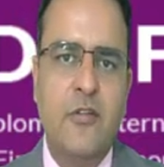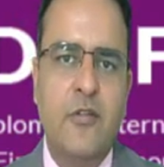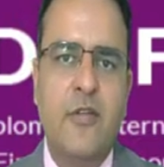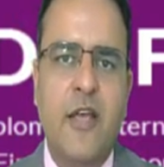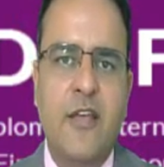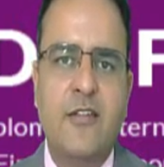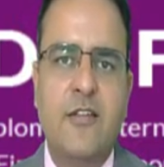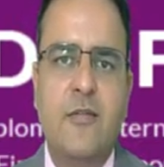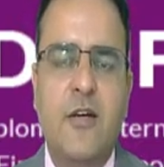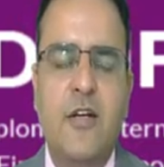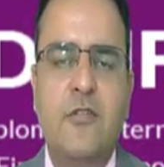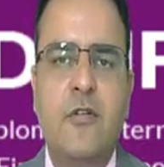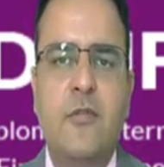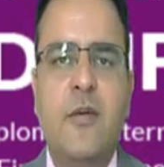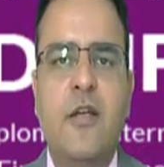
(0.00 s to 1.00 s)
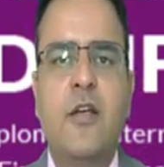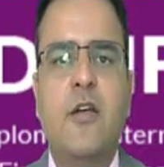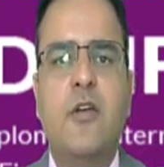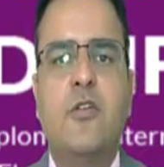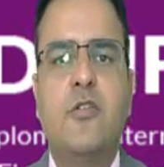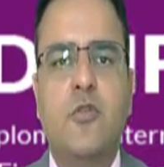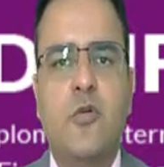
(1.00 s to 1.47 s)
of the estimates, will be
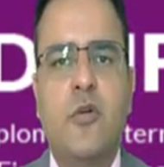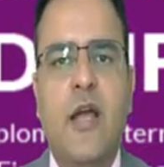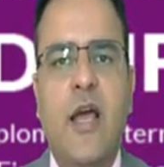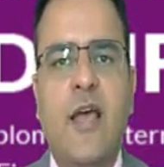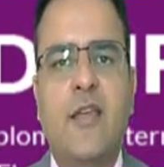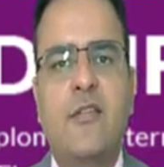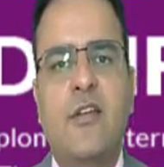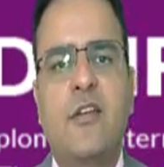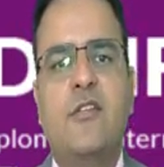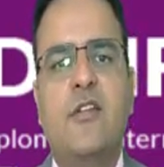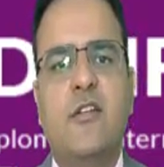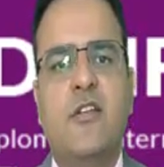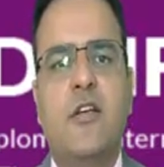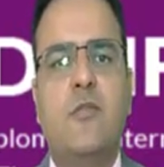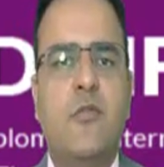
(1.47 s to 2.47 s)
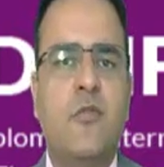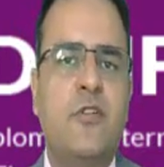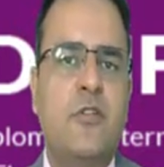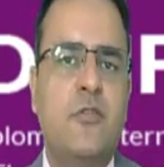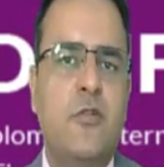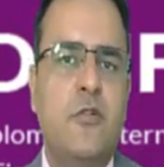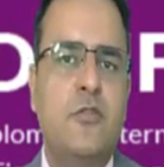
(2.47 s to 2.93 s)
shown as restructuring
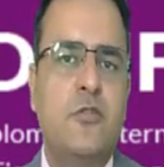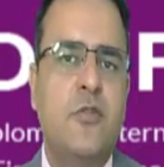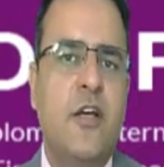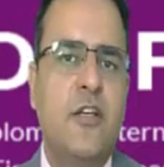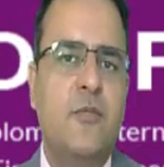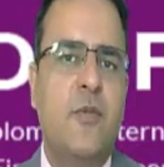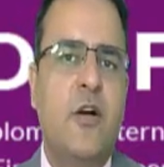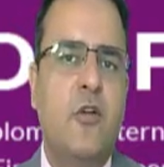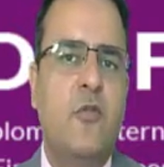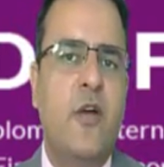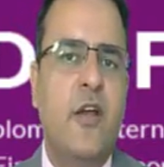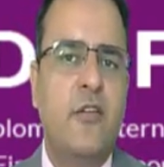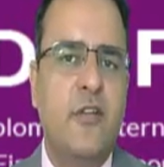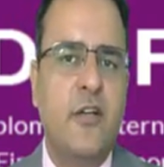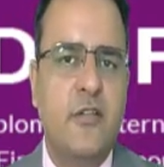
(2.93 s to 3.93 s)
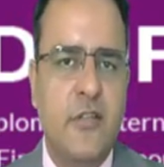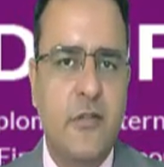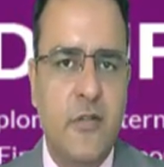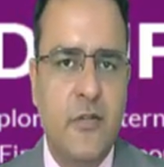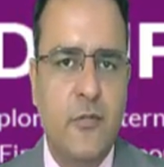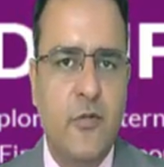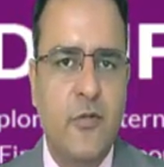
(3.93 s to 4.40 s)
provisions also as part of IAS
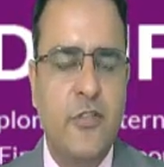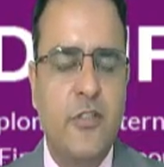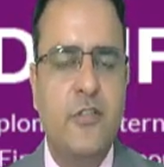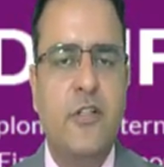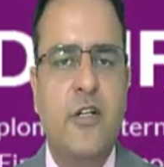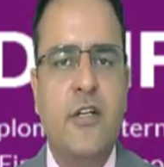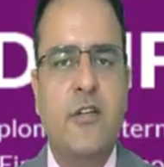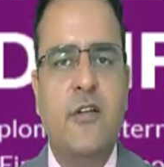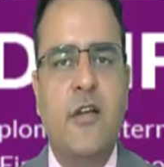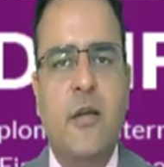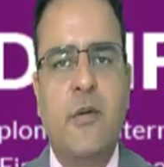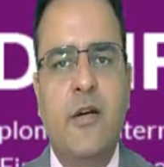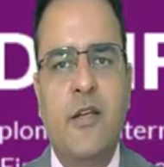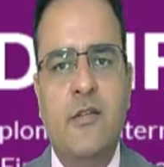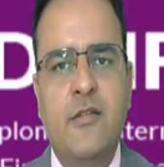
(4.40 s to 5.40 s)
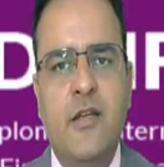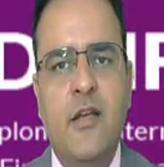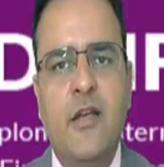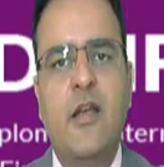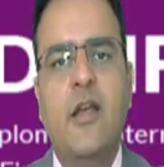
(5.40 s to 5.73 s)
37 provisions, contingent liabilities,